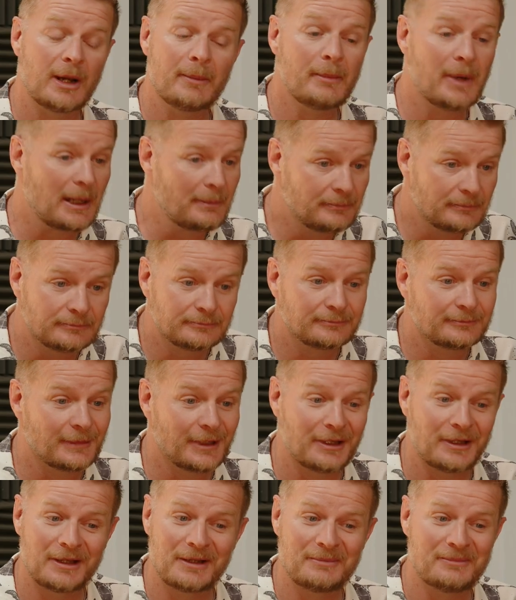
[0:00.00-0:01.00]
my mum,
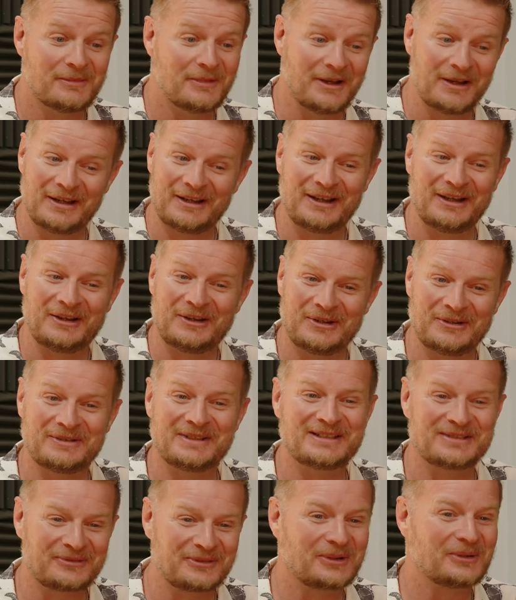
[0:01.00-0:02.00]
who
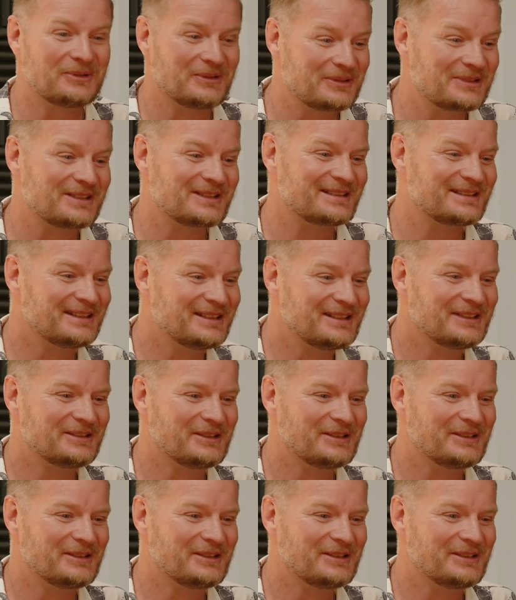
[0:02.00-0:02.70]
is, of course,